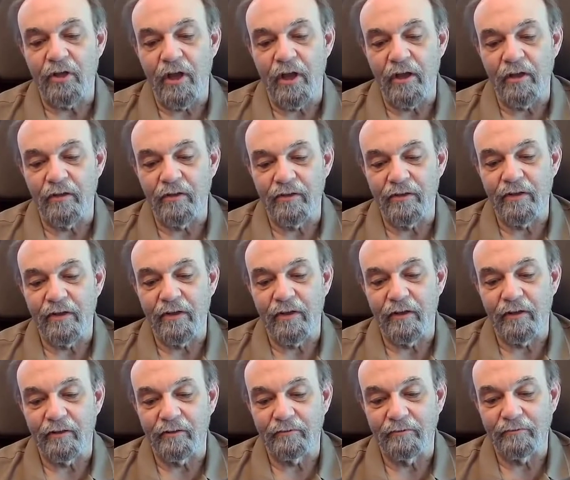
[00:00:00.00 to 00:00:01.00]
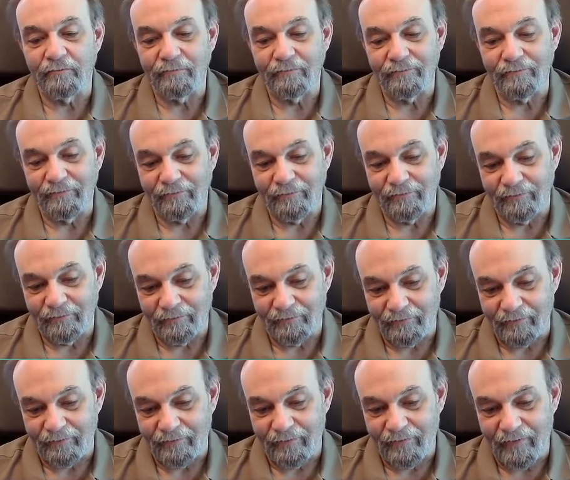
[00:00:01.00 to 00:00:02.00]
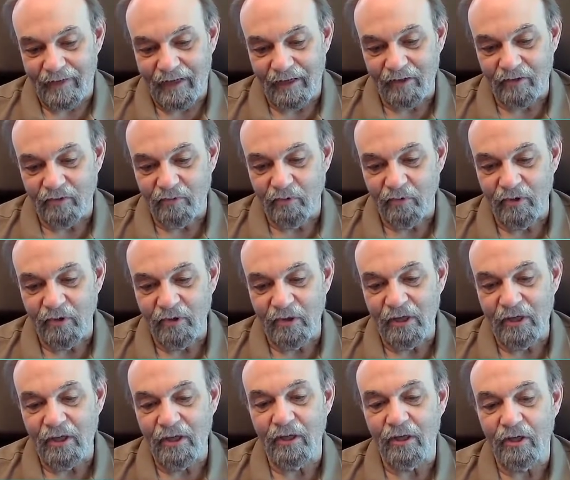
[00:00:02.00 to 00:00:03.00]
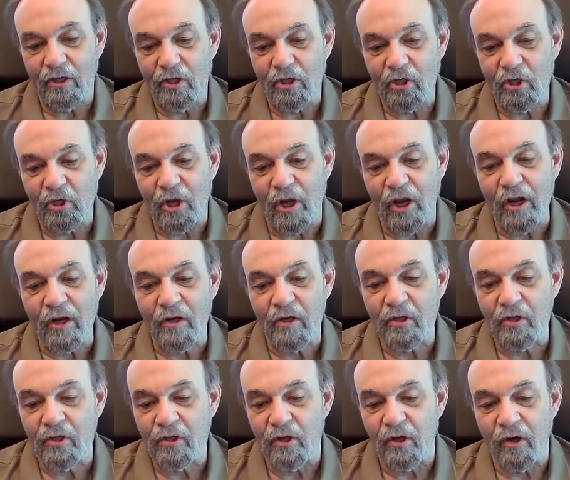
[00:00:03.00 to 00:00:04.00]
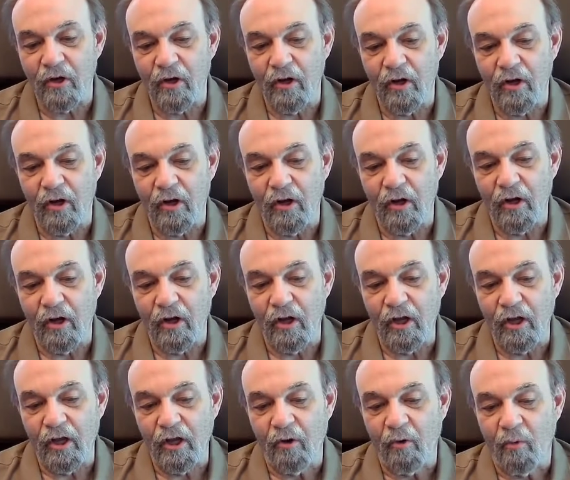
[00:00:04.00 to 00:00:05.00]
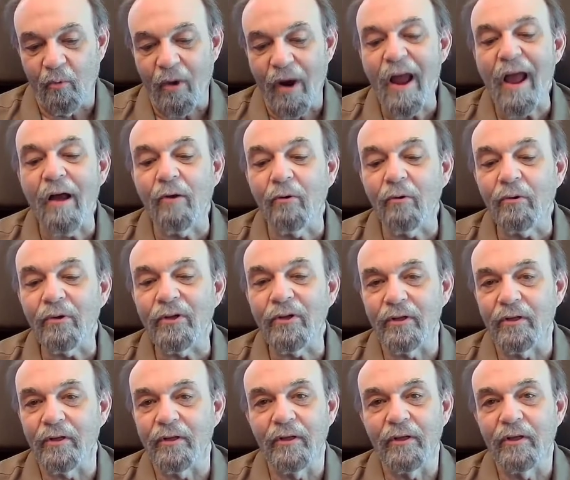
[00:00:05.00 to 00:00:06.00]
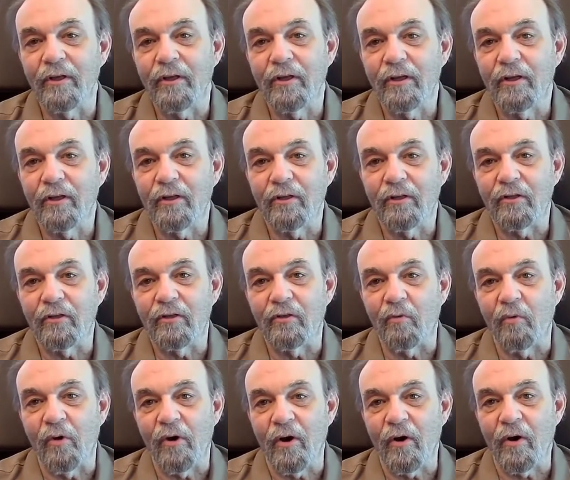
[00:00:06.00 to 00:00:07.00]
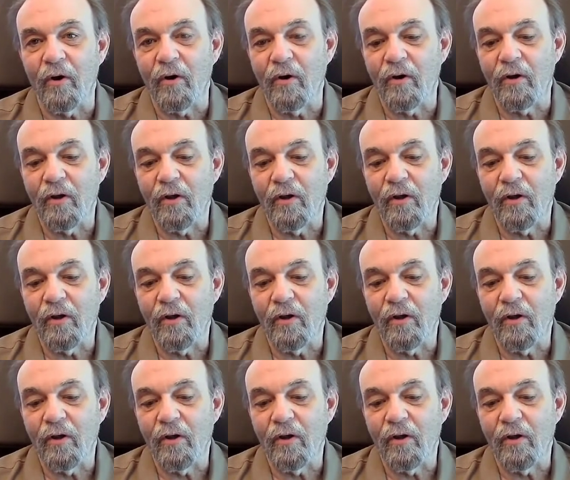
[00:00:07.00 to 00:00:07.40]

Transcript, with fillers: has uh has really changed it around to where